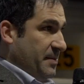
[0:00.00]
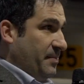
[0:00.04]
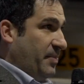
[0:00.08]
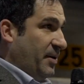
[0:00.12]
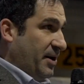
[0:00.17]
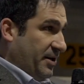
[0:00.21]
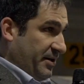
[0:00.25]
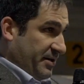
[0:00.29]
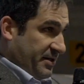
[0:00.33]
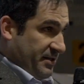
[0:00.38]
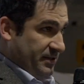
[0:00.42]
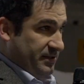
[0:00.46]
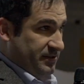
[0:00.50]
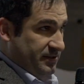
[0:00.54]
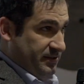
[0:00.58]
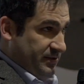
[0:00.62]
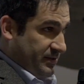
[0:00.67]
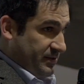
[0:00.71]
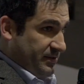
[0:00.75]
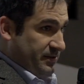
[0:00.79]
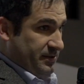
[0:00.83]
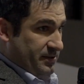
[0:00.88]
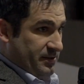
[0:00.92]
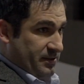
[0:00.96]

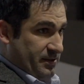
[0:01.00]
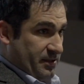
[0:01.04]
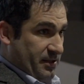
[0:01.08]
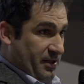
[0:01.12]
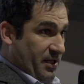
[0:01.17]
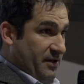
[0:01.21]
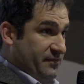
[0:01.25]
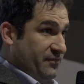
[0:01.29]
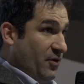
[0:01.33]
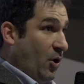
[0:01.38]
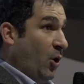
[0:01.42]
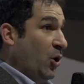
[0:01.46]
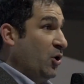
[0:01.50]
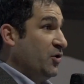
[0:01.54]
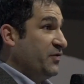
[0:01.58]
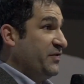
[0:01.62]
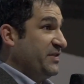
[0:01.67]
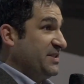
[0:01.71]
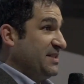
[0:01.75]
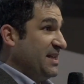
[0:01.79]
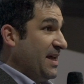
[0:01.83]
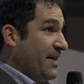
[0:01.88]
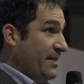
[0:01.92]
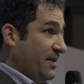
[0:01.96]
Traditionally,
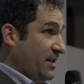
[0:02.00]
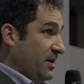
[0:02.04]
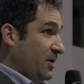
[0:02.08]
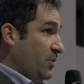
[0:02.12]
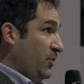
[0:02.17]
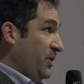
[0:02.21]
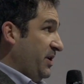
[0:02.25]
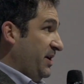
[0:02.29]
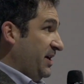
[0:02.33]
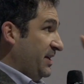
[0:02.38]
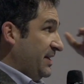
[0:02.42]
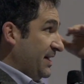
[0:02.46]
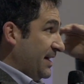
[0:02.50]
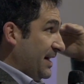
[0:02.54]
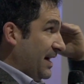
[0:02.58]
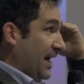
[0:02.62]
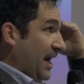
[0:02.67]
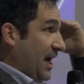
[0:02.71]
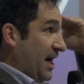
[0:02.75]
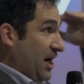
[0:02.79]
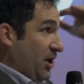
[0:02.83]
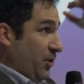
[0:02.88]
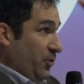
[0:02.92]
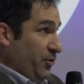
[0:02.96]
aviation environmental impact
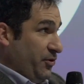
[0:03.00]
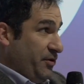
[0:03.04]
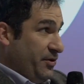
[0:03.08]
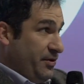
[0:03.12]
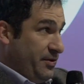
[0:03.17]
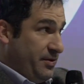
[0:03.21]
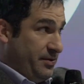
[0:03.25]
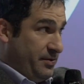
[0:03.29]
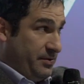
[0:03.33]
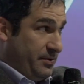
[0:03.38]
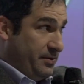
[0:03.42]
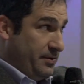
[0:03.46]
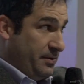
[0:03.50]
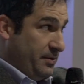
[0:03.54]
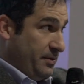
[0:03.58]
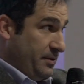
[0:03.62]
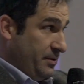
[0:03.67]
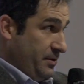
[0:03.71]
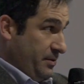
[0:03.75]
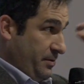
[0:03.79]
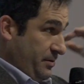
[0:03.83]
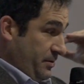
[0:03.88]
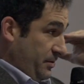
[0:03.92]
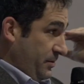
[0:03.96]
has been driven
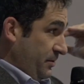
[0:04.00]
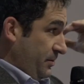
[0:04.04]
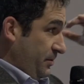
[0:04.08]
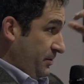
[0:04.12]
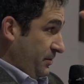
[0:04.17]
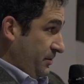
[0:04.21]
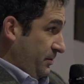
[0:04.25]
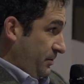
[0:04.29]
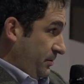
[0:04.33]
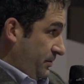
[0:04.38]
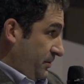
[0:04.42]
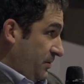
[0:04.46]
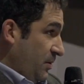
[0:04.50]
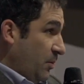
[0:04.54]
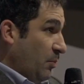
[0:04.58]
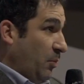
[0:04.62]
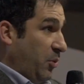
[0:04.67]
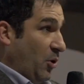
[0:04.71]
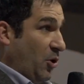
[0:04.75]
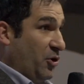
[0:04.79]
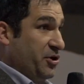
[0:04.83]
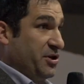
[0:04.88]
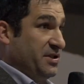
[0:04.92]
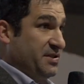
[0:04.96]
by CO2
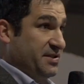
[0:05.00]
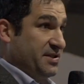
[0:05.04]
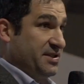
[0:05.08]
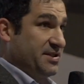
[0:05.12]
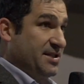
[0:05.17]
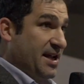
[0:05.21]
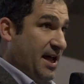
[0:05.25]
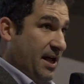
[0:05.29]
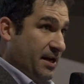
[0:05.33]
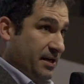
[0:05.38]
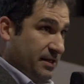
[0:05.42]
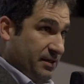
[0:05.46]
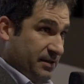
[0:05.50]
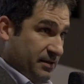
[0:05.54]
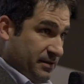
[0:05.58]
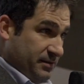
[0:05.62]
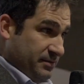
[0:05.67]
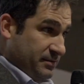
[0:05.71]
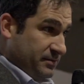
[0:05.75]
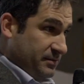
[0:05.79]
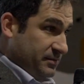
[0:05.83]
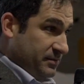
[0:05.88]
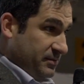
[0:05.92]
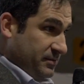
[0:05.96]
emissions, which
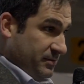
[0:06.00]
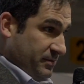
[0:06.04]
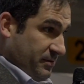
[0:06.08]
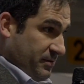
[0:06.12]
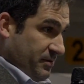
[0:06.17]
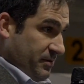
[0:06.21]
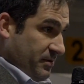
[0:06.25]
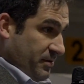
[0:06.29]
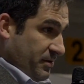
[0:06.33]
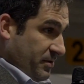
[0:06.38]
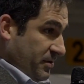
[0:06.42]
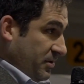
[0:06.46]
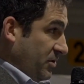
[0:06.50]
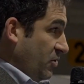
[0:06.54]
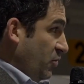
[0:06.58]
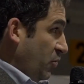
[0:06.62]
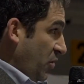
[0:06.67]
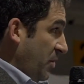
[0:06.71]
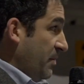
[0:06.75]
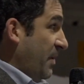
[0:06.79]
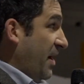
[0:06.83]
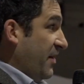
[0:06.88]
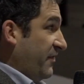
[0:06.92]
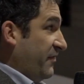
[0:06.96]
are directly
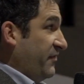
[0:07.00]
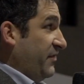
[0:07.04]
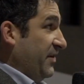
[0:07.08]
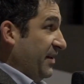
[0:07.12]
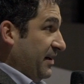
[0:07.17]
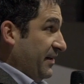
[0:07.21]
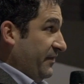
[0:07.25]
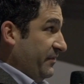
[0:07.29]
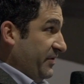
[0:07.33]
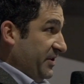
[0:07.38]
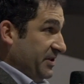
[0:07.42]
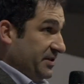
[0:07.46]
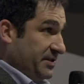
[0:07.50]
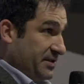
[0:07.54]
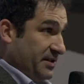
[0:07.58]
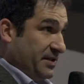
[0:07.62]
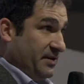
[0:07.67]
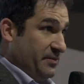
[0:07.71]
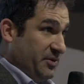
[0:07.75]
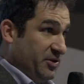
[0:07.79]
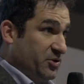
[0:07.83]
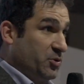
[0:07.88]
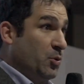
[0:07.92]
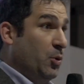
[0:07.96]
linked to
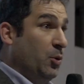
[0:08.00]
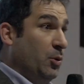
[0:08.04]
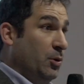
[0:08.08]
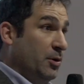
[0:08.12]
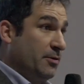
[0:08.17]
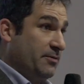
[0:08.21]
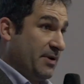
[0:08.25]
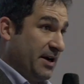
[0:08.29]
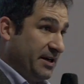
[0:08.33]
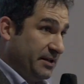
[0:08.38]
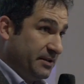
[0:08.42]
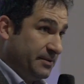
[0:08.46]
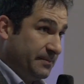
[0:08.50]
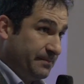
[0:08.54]
fuel burn.